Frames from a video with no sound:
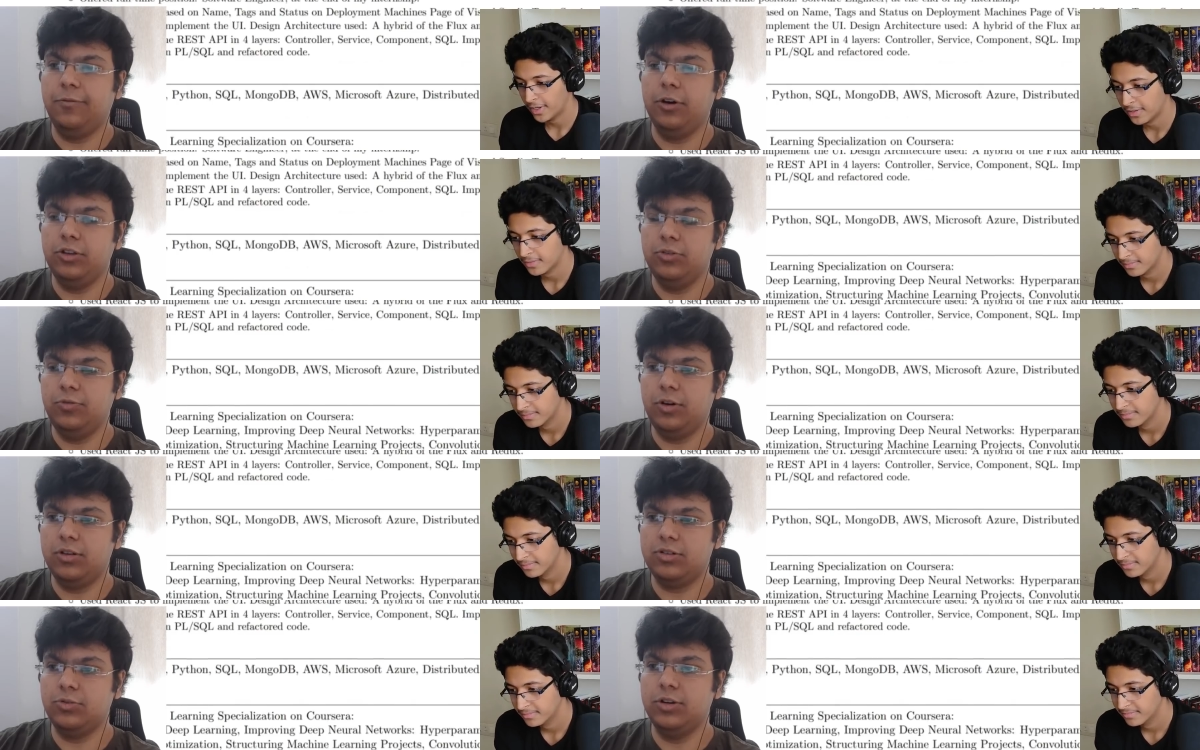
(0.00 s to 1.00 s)
Speaker 1: okay. for you
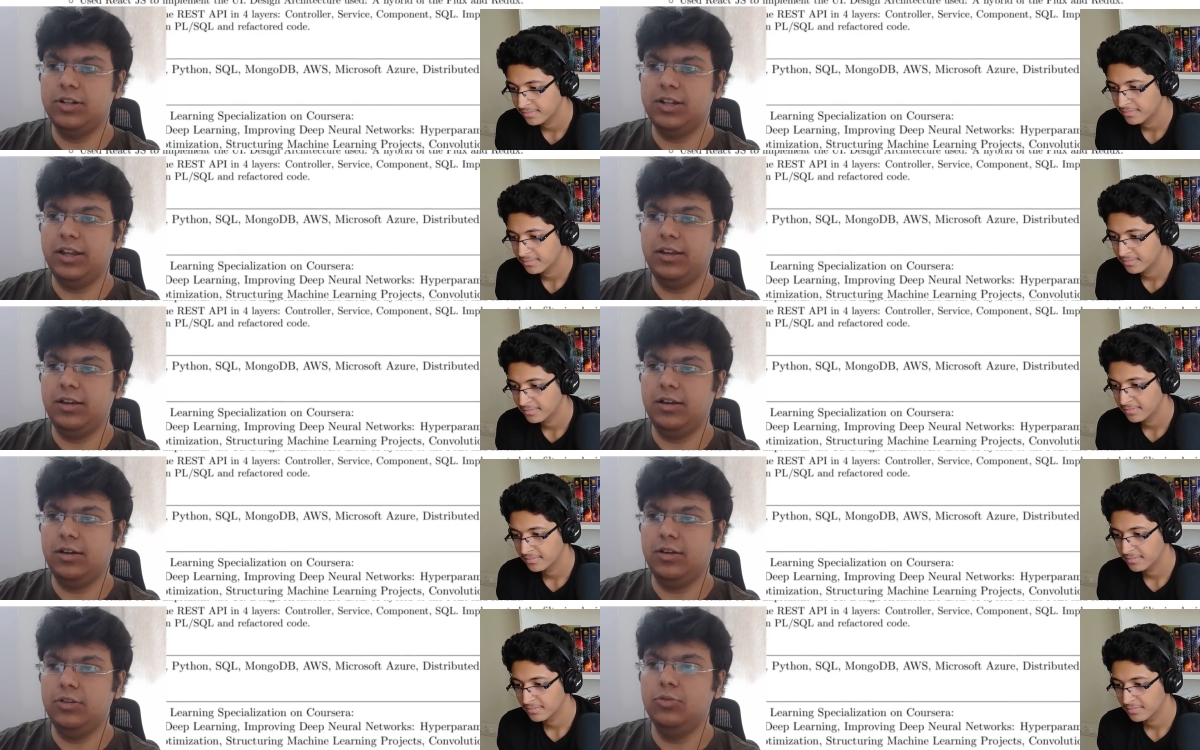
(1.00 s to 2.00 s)
for students like uh,